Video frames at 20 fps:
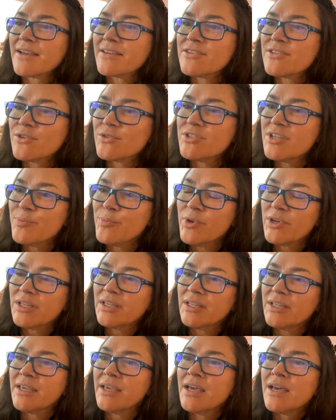So
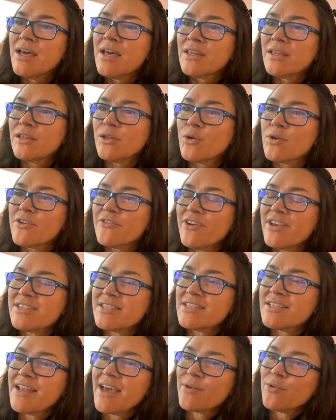typically, the lower
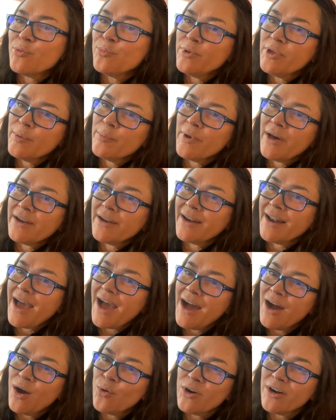face and neck would be about an
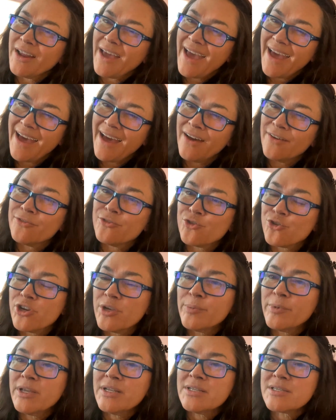hour and a half
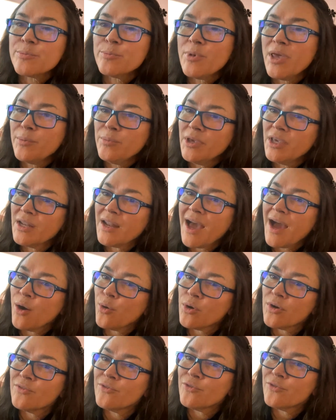treatment, maybe an
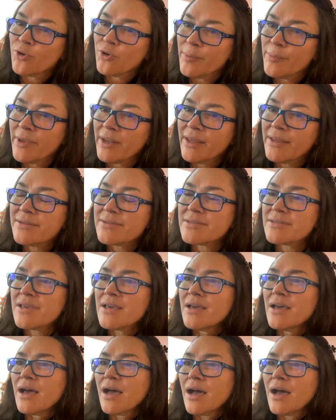hour and 40 minutes.